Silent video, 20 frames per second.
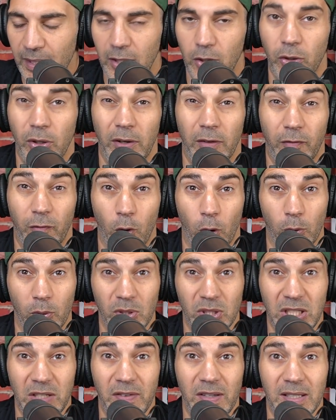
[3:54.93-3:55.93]
including four
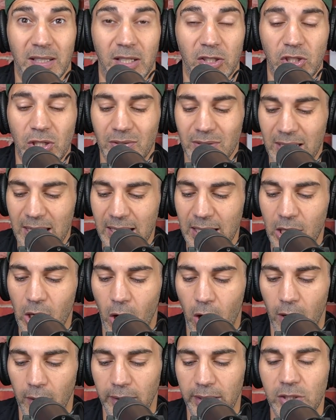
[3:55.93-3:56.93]
receiving touchdowns in
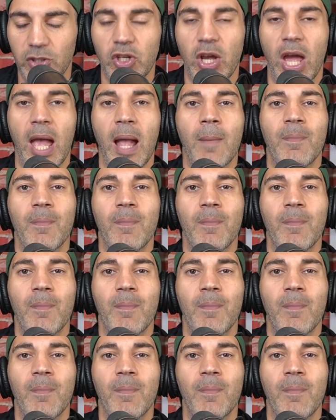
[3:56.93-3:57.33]
college.